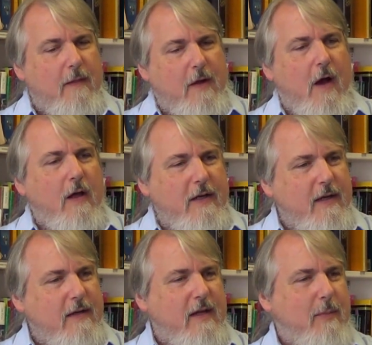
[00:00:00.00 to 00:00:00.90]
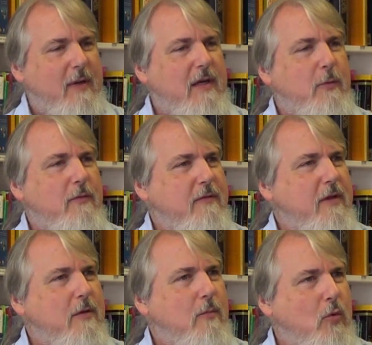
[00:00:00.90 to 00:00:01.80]
The colony typically will
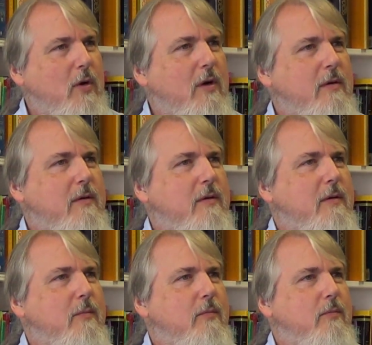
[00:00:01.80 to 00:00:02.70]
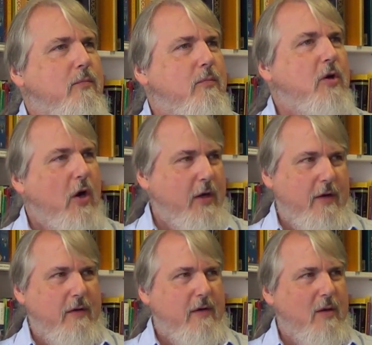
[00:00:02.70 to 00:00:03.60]
feel more
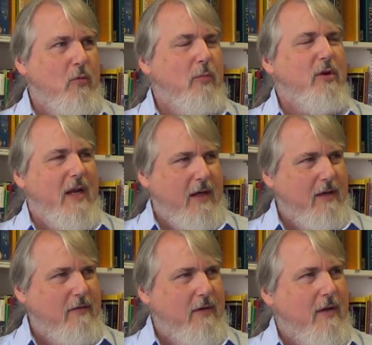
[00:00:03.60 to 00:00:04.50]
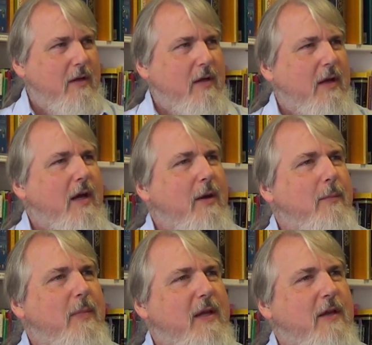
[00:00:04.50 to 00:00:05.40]
guarded, more protective,
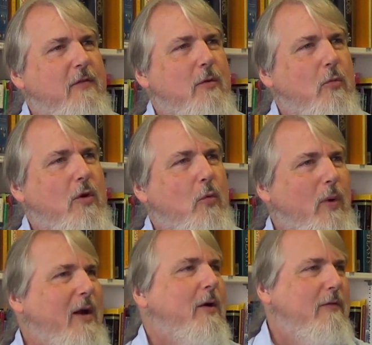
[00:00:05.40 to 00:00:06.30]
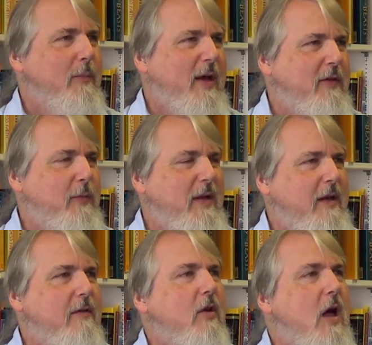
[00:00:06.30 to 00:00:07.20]
because they're more aware of a
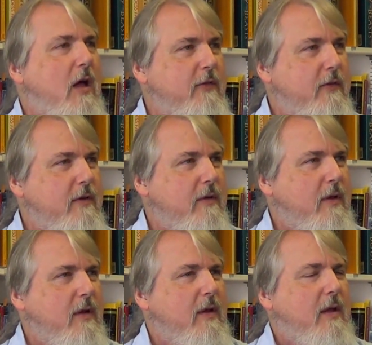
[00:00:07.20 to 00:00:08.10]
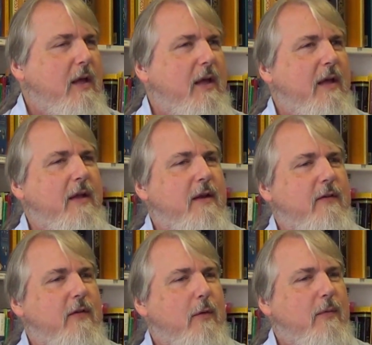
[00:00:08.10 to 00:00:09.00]
possibility of loss. Mm-hmm.
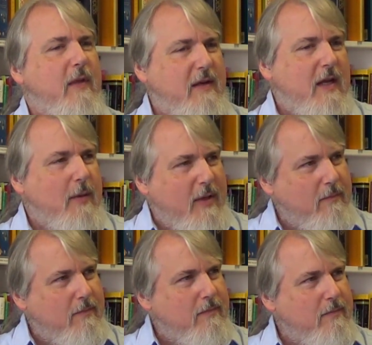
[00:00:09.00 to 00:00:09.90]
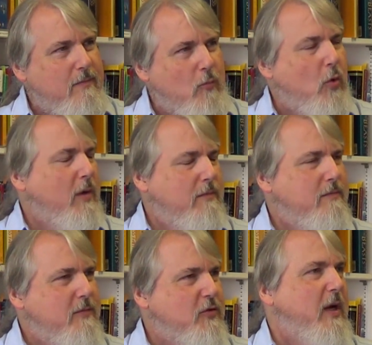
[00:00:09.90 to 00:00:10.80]
And so they tend to be more
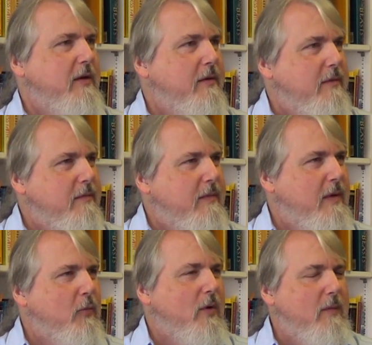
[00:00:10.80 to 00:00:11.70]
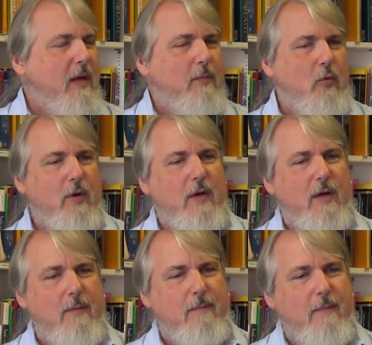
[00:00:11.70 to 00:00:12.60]
strict and
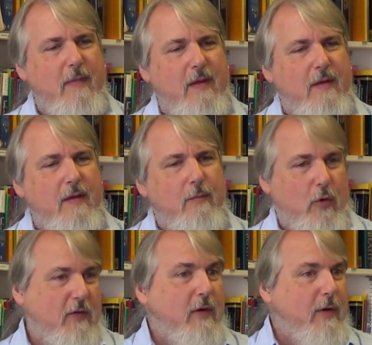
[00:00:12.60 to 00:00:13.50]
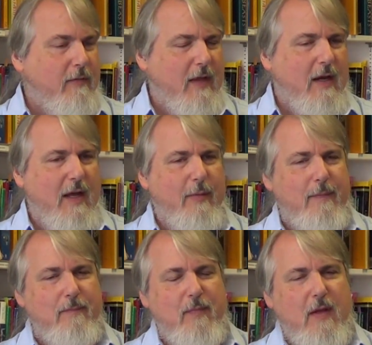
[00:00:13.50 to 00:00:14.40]
more secretive. That'll
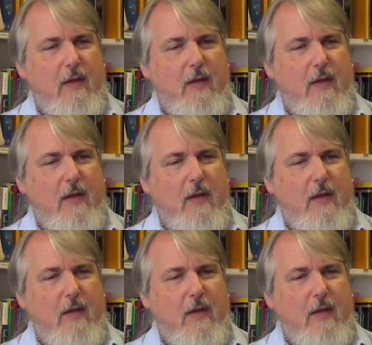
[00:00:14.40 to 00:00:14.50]
happen.